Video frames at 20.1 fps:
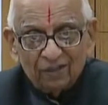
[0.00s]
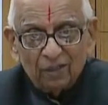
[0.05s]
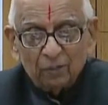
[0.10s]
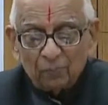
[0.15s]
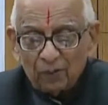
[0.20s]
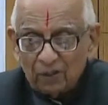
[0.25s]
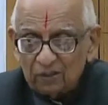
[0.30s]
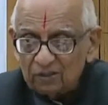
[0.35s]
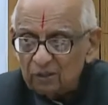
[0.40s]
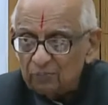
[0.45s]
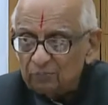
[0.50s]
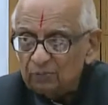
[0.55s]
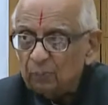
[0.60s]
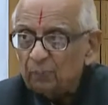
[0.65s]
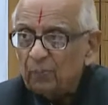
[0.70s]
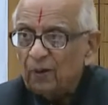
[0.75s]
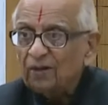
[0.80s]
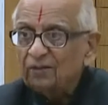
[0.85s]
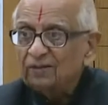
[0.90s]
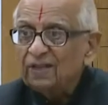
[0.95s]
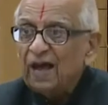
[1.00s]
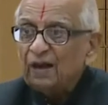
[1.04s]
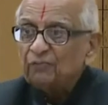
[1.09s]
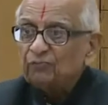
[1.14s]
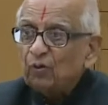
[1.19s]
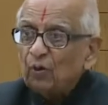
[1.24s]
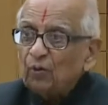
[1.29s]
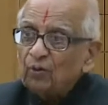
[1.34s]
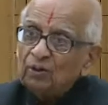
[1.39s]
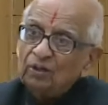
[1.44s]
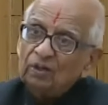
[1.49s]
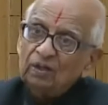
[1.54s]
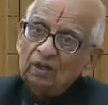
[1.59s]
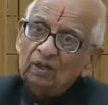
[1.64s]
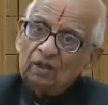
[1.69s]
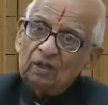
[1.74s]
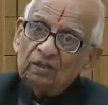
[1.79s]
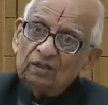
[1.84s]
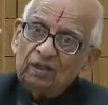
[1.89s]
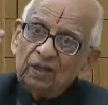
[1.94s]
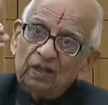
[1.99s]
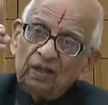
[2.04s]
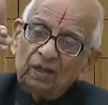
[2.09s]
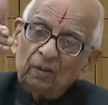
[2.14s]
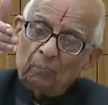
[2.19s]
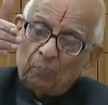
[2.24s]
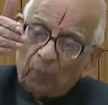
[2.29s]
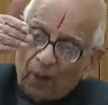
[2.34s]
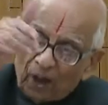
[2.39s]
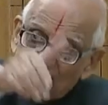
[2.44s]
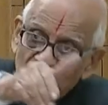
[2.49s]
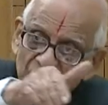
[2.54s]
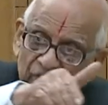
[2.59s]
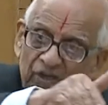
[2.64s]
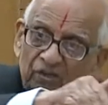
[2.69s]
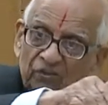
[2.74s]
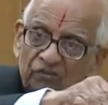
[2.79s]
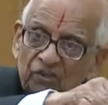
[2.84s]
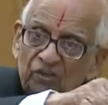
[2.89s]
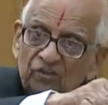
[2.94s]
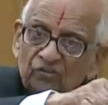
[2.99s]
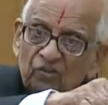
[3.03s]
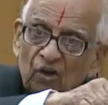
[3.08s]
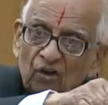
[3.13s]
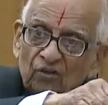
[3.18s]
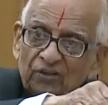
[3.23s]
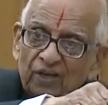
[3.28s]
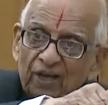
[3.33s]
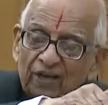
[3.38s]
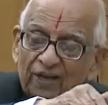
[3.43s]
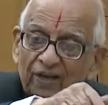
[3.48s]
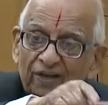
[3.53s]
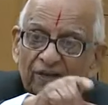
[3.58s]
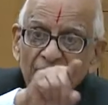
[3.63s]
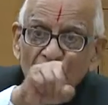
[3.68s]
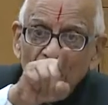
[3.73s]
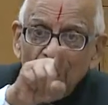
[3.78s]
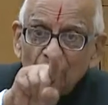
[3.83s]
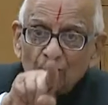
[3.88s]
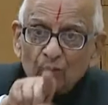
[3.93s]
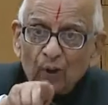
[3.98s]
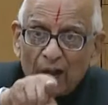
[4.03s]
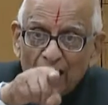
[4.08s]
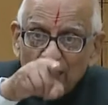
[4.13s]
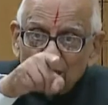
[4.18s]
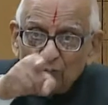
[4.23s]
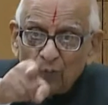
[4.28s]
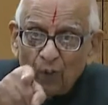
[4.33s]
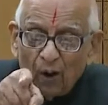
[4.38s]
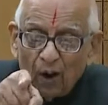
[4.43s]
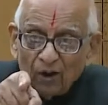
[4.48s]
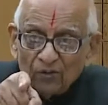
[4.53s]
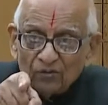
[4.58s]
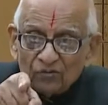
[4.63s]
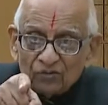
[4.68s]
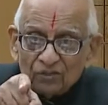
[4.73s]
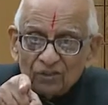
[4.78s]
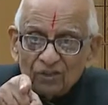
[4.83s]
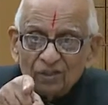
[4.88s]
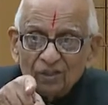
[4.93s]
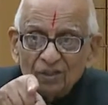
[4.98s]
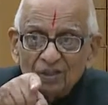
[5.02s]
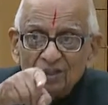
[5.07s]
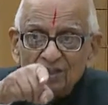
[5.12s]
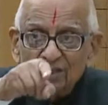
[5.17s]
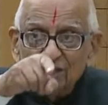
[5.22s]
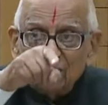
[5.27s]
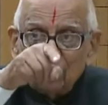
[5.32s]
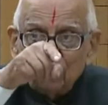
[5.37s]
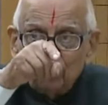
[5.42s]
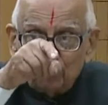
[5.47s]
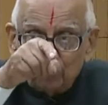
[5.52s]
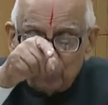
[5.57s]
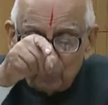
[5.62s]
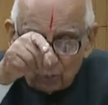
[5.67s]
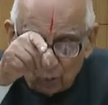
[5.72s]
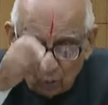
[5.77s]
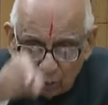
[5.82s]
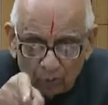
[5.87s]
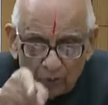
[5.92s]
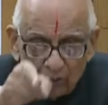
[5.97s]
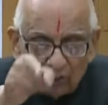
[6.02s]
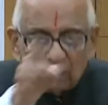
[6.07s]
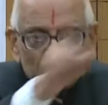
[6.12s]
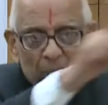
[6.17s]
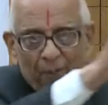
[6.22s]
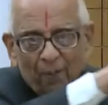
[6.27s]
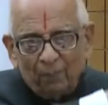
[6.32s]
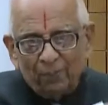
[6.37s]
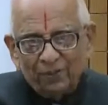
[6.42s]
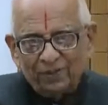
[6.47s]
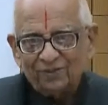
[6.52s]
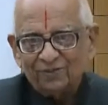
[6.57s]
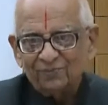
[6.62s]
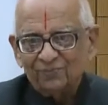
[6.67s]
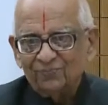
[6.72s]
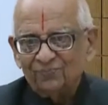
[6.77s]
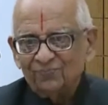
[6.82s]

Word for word: The, the, the, therefore, the policy decisions are taken to advance the good of the public.